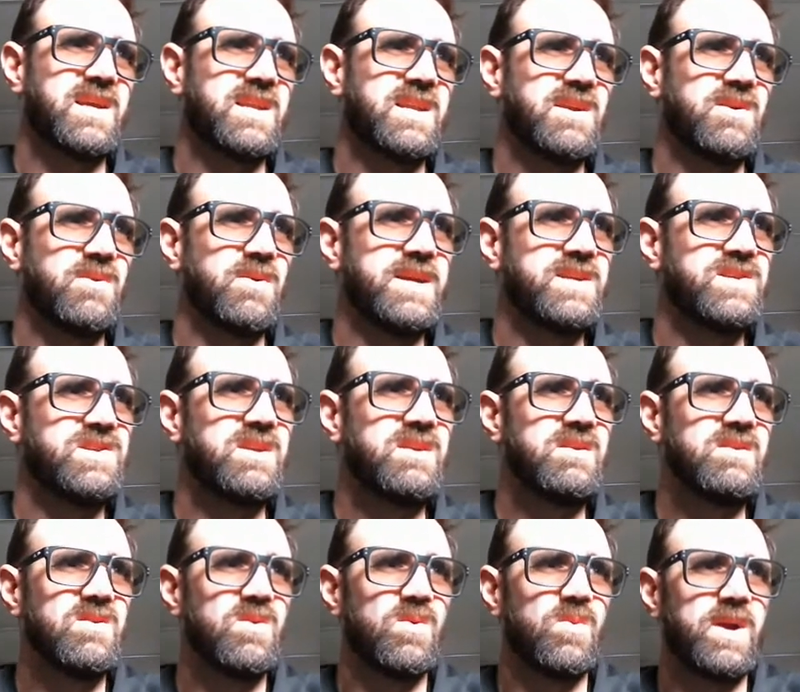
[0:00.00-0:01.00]

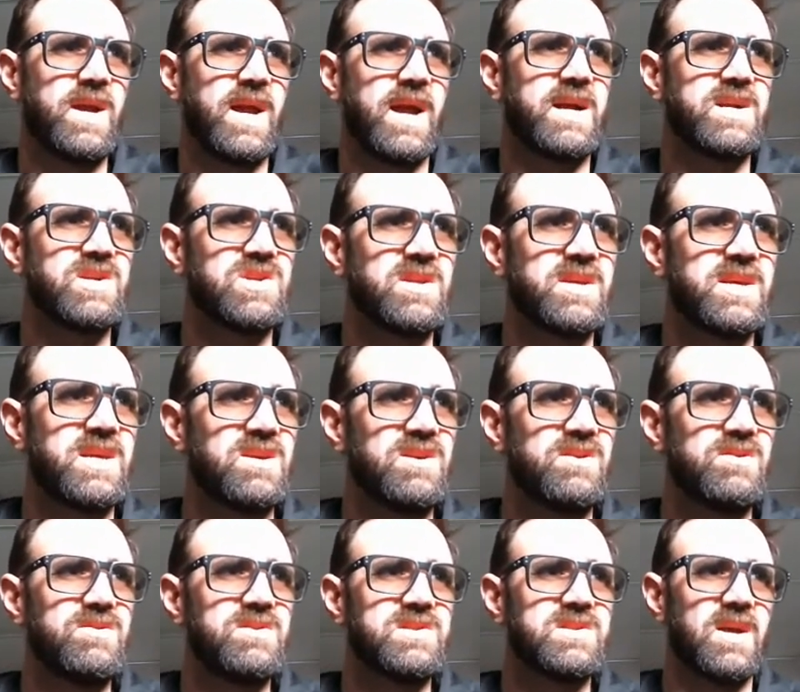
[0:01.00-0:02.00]
iteration, we actually
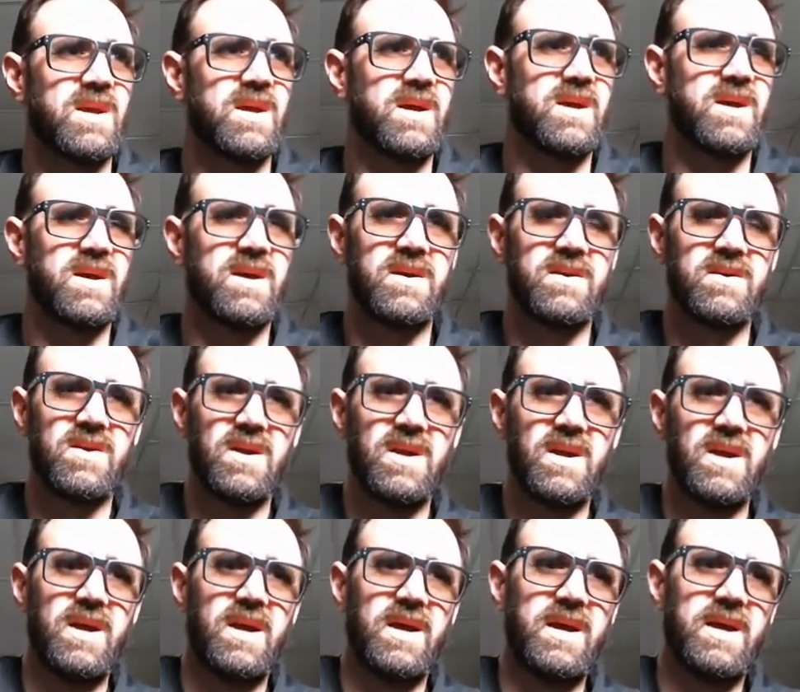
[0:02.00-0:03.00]
use,
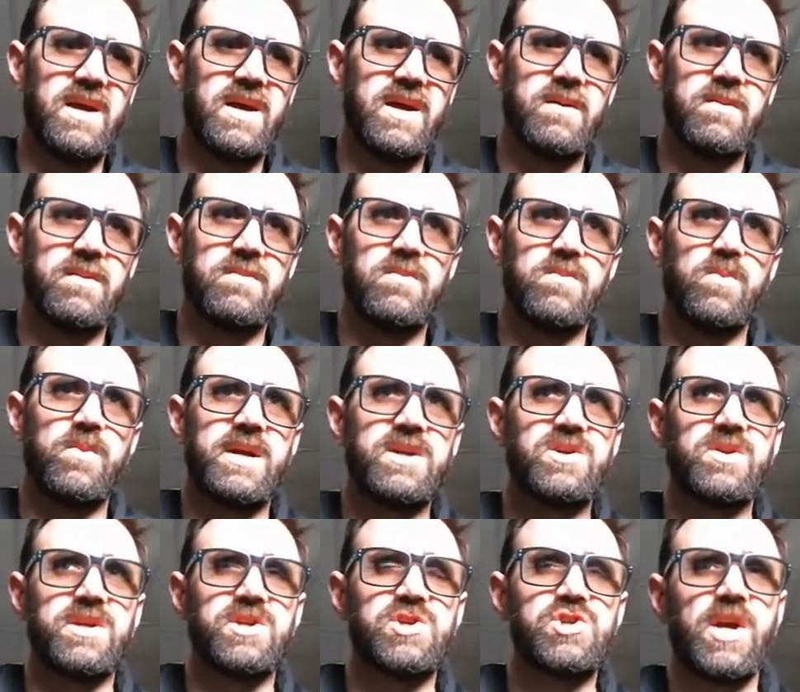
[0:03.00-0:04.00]
we
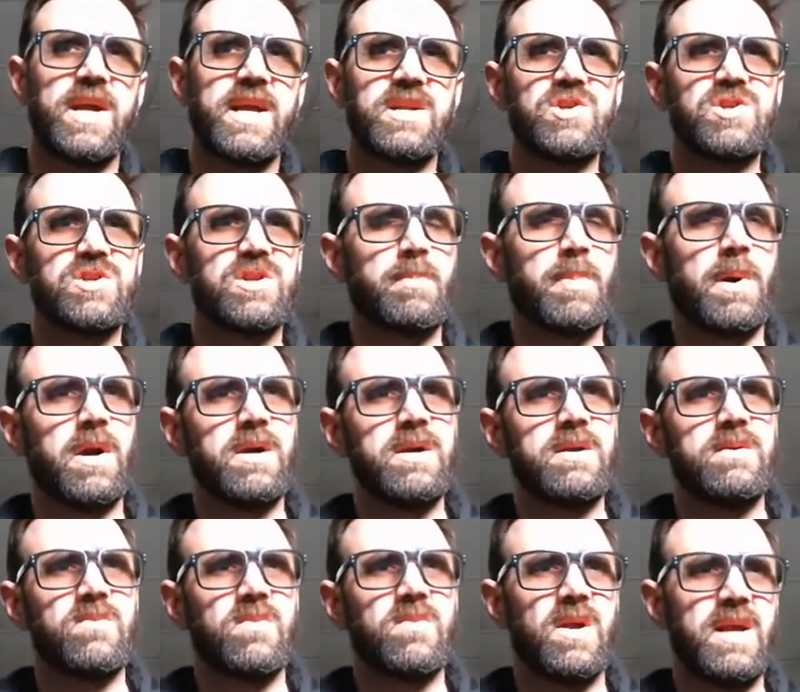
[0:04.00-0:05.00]
actually change the
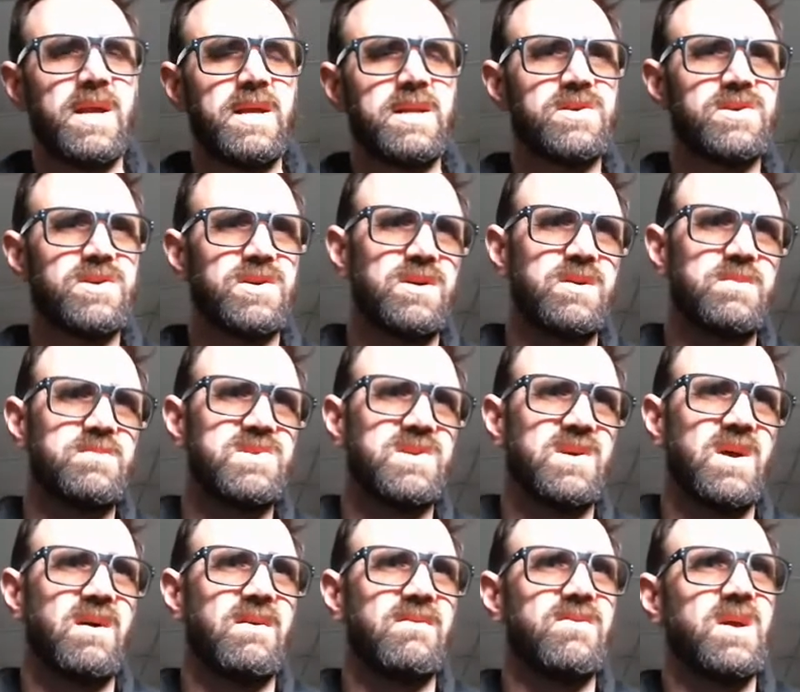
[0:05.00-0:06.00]
part in terms
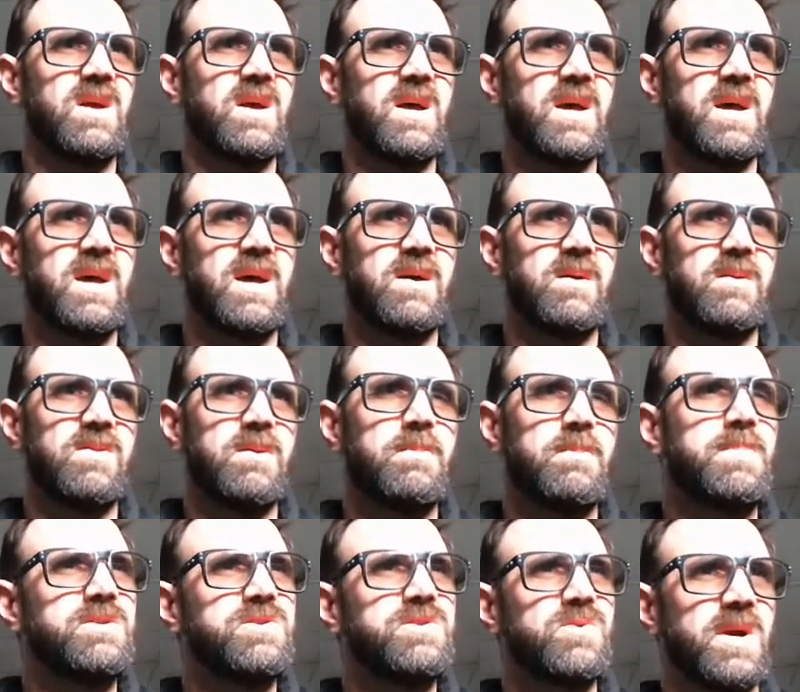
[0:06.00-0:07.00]
of the
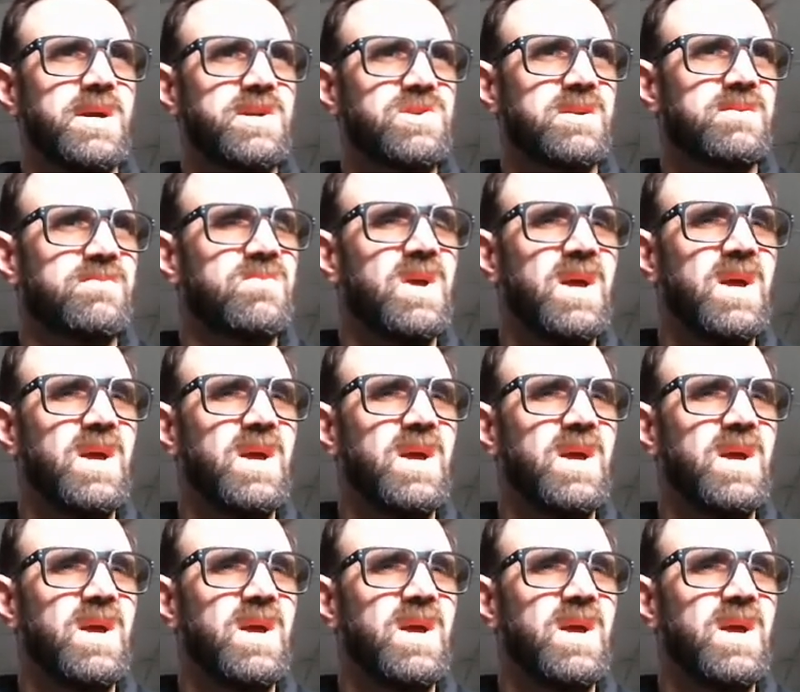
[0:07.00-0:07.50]
build direction.